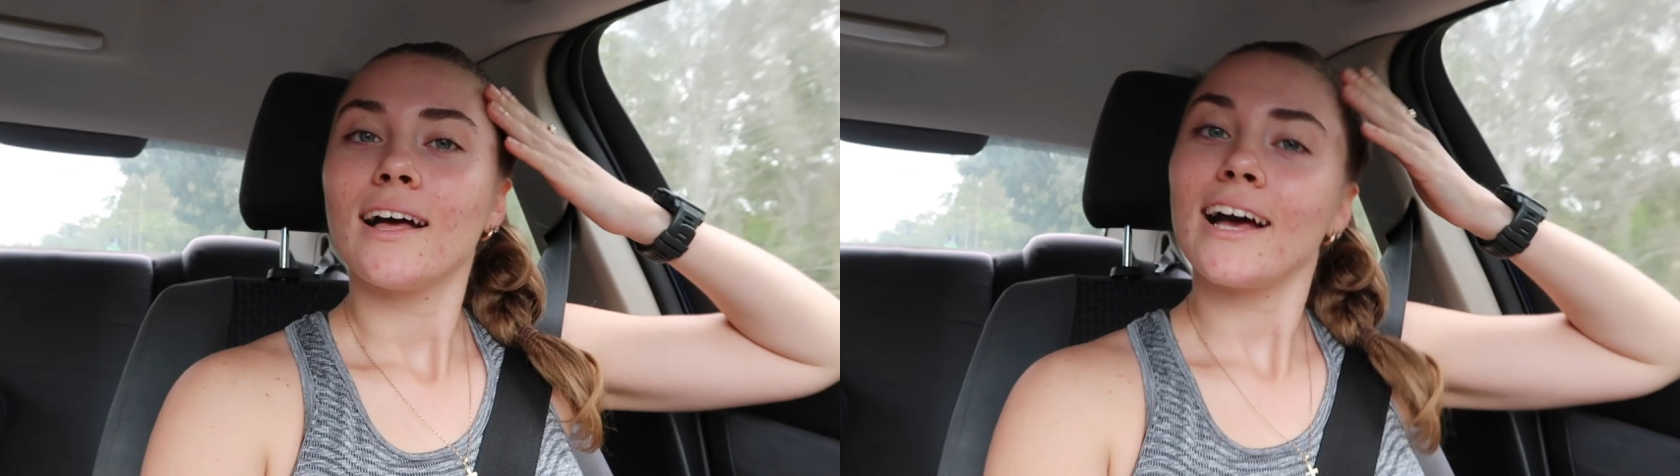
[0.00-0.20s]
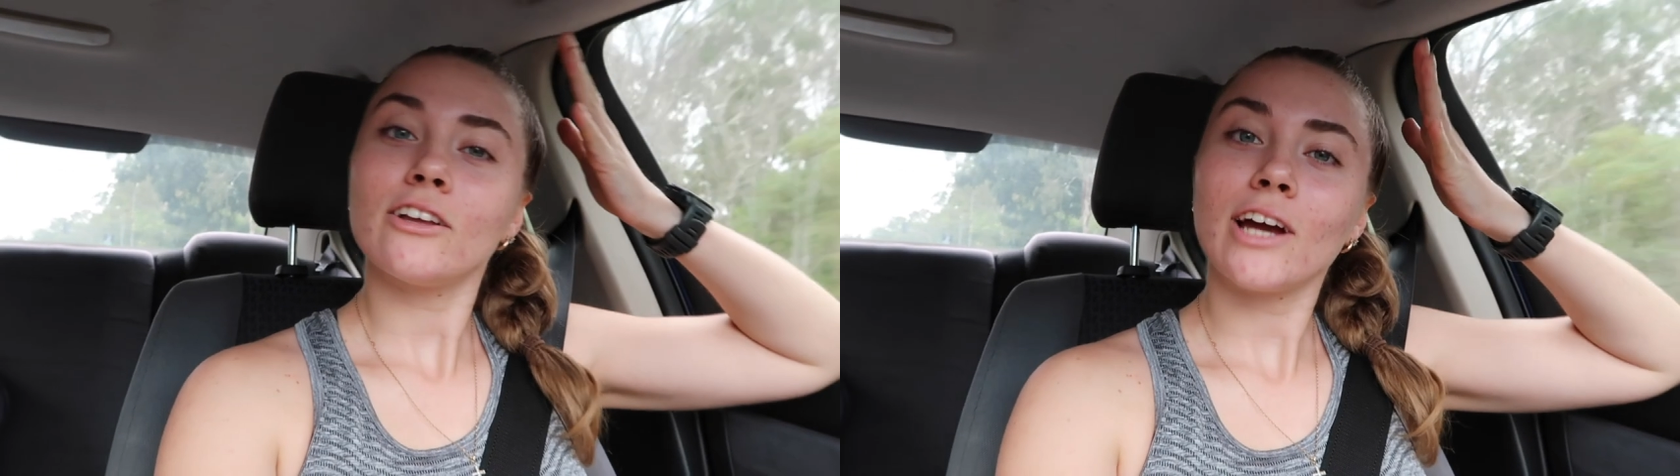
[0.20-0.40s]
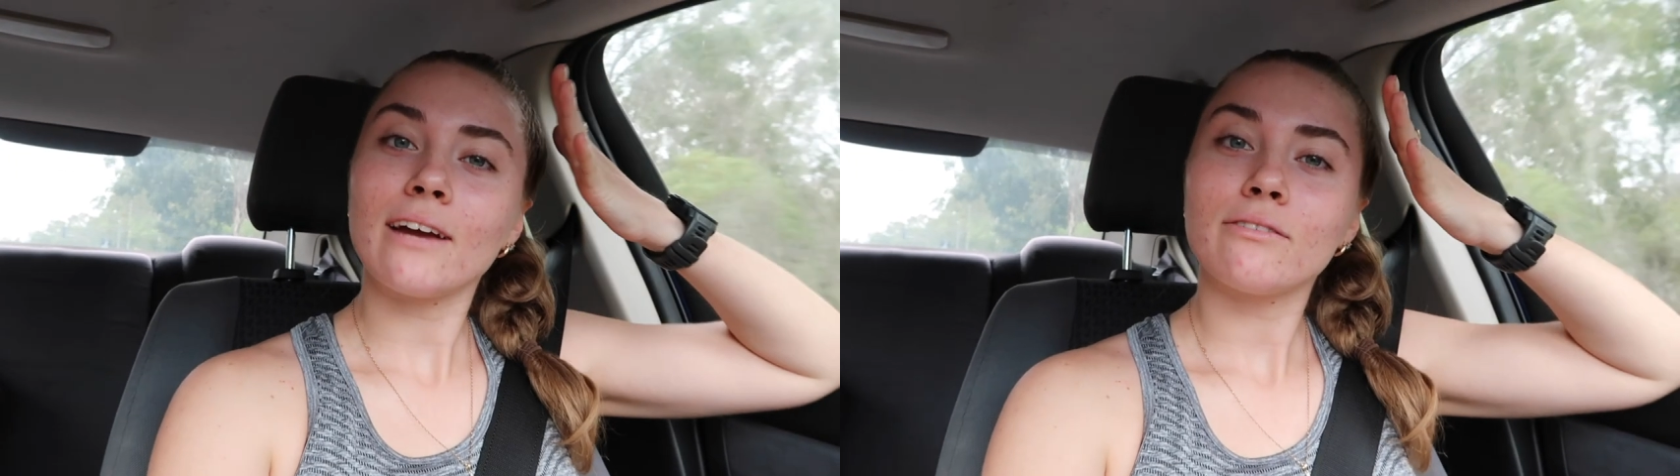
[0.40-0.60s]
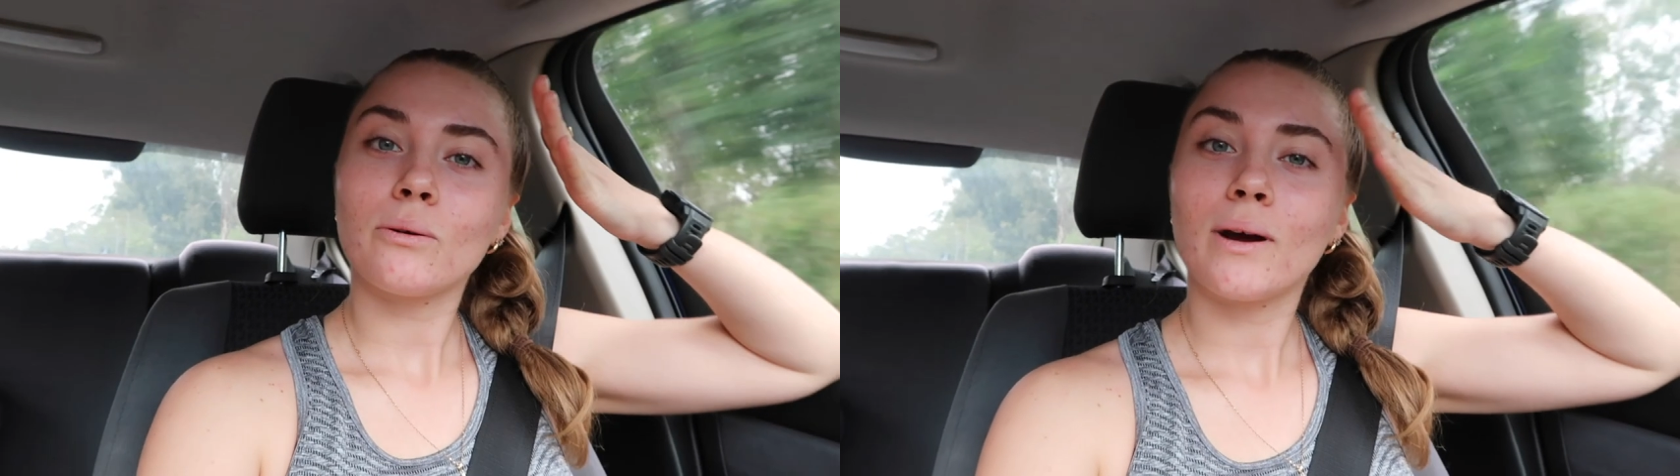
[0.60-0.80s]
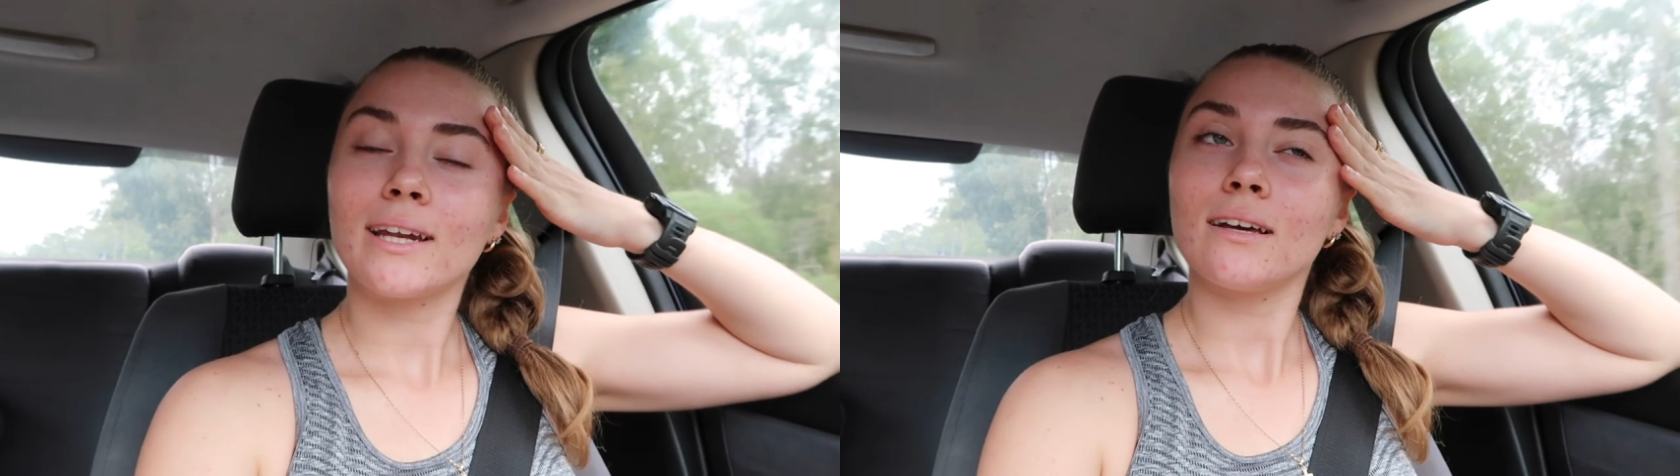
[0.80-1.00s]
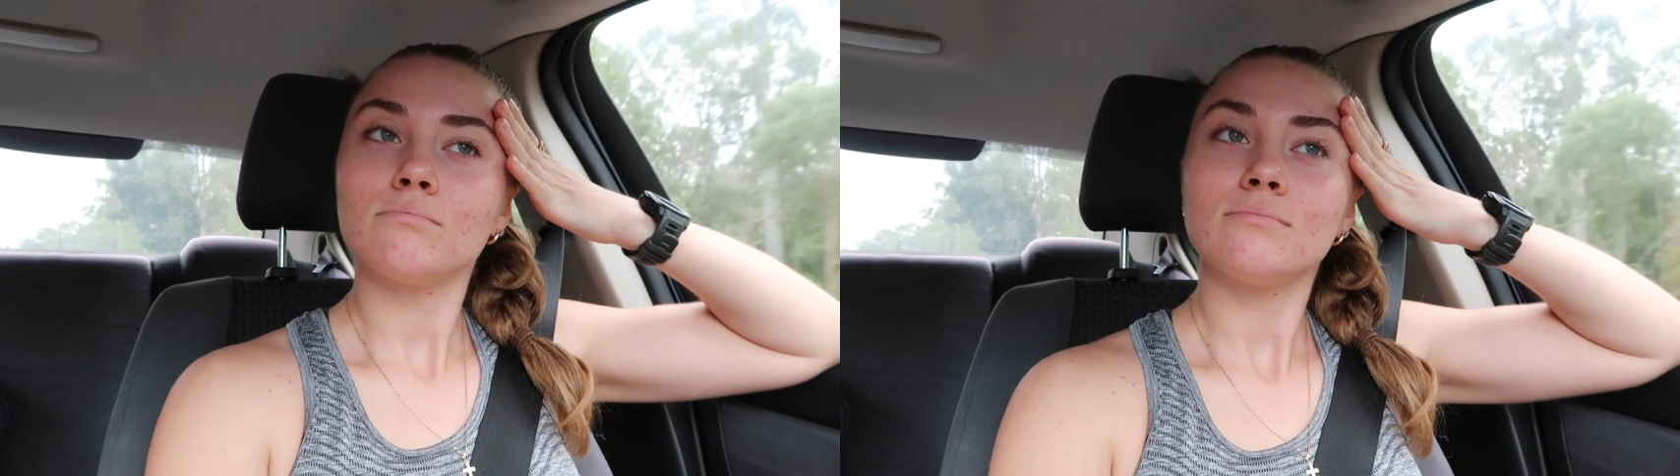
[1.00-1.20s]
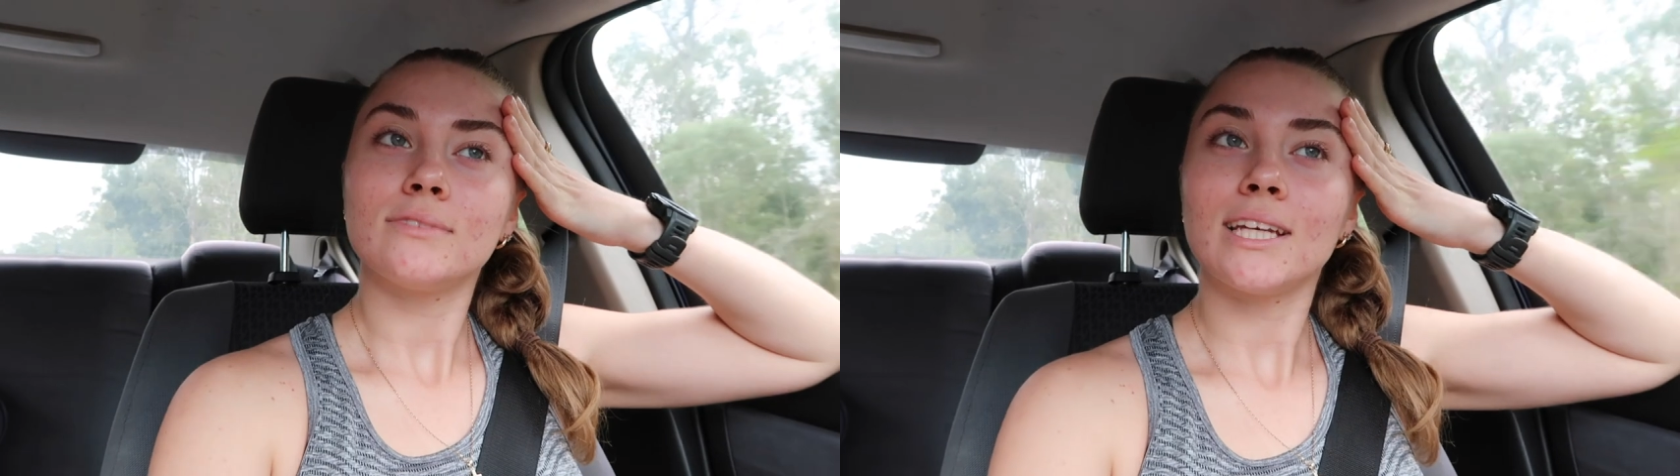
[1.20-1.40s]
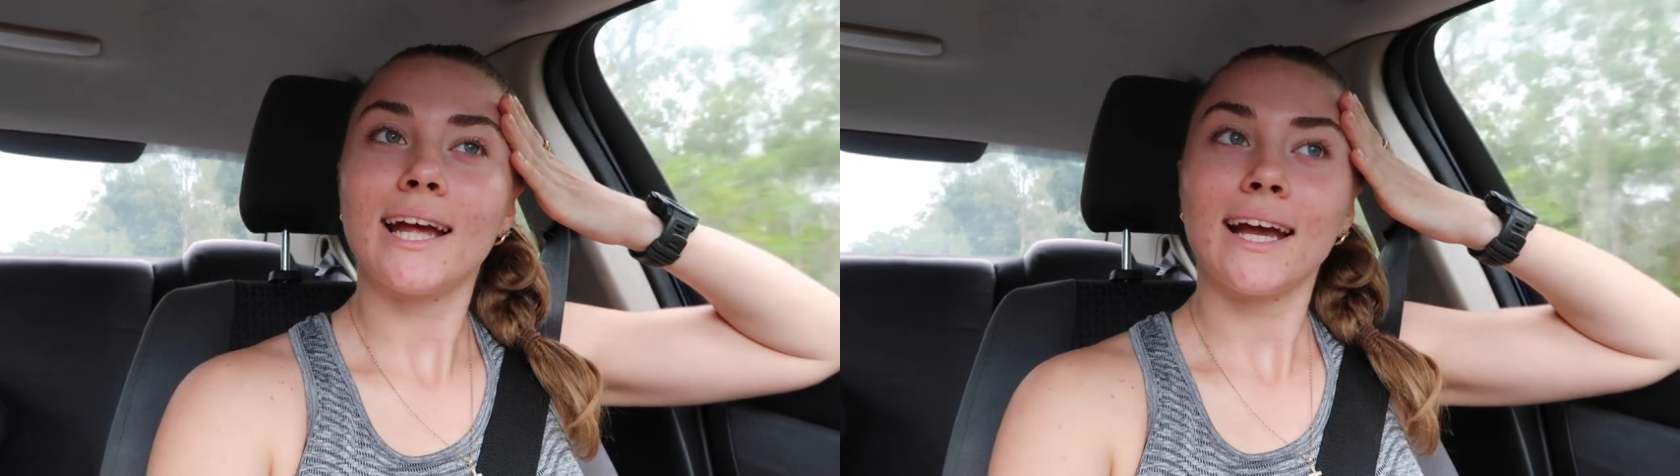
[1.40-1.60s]
Hello everyone,
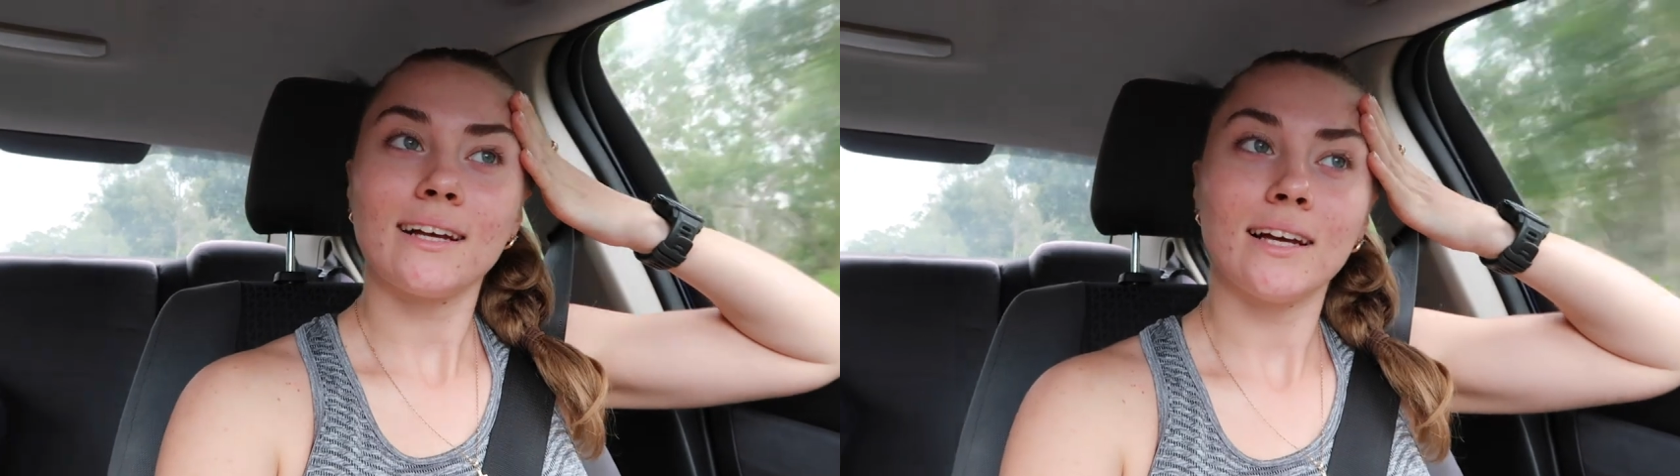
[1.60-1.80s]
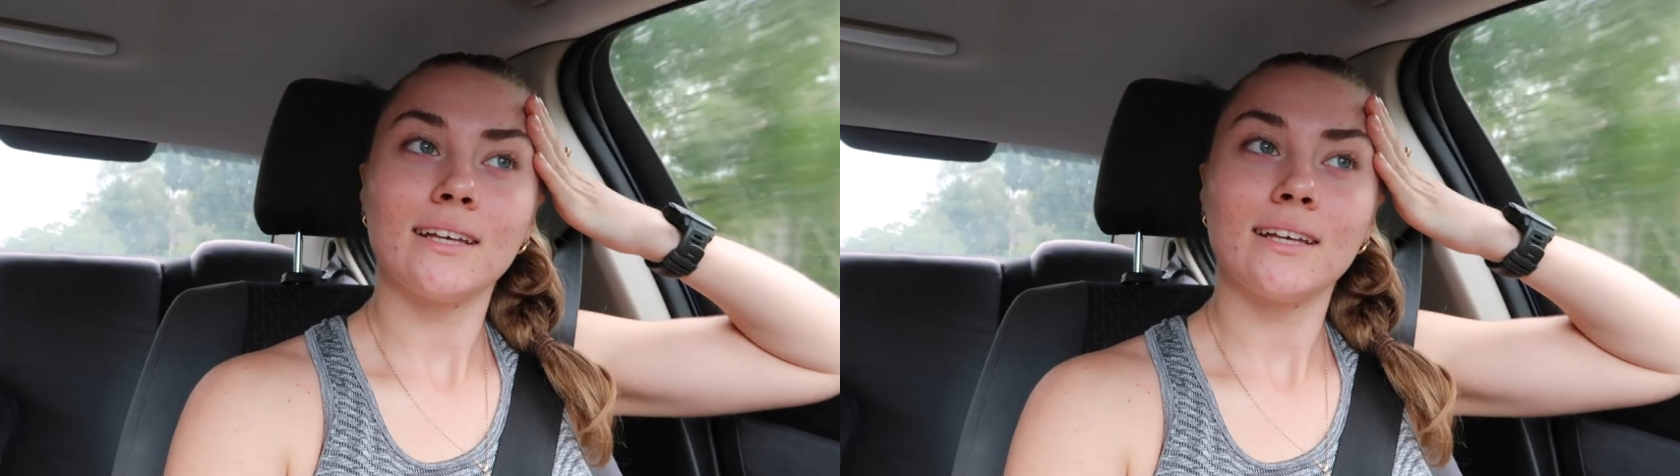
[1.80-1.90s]
today